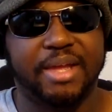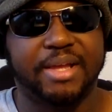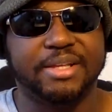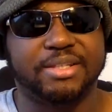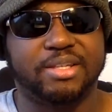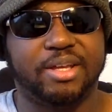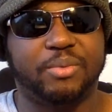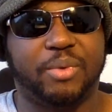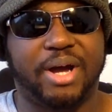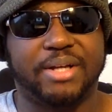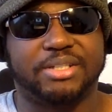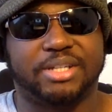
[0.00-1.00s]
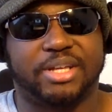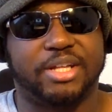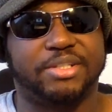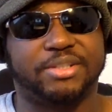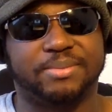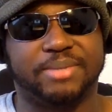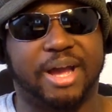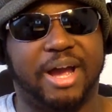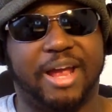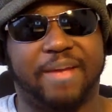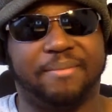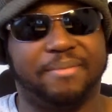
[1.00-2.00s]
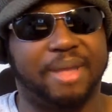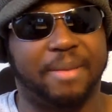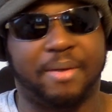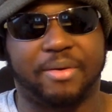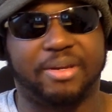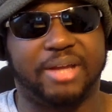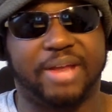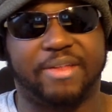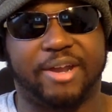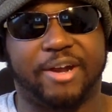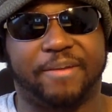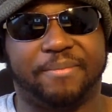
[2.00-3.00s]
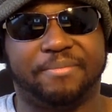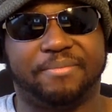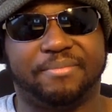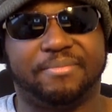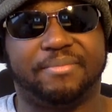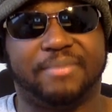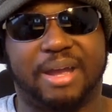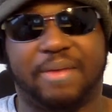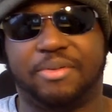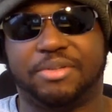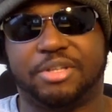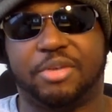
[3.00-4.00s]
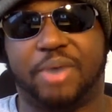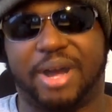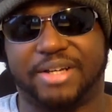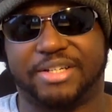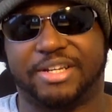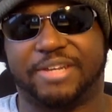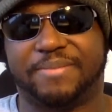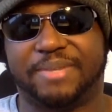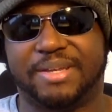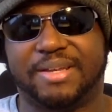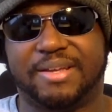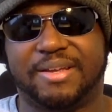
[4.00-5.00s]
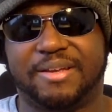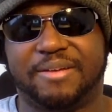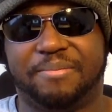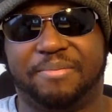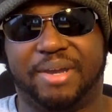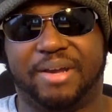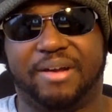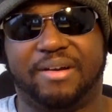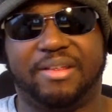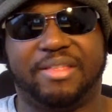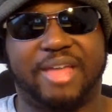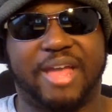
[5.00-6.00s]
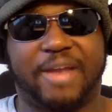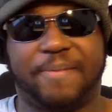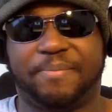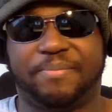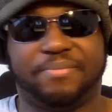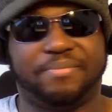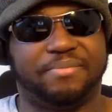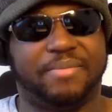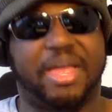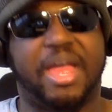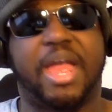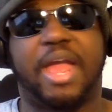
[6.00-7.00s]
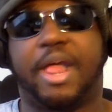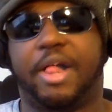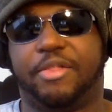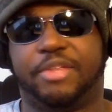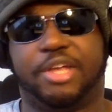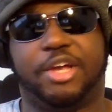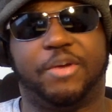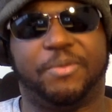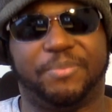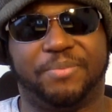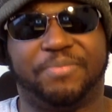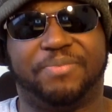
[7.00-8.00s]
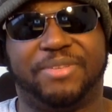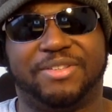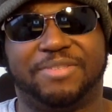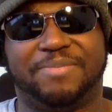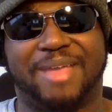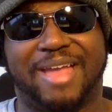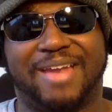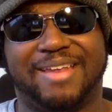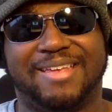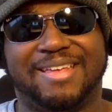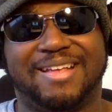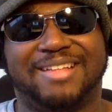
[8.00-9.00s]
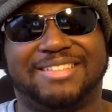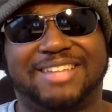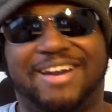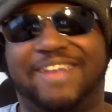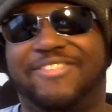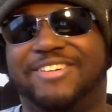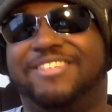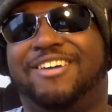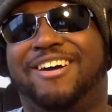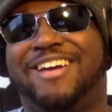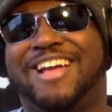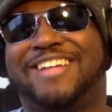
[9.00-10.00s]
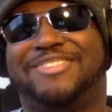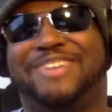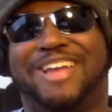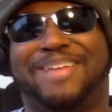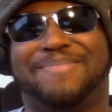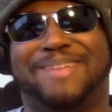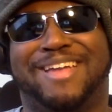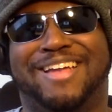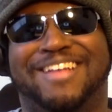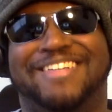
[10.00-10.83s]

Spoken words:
It's good to watch to kill some time. I'm not going to lie there. I will still watch it. But other than that, hell no. This is bad. Sorry for this long-ass rant, man.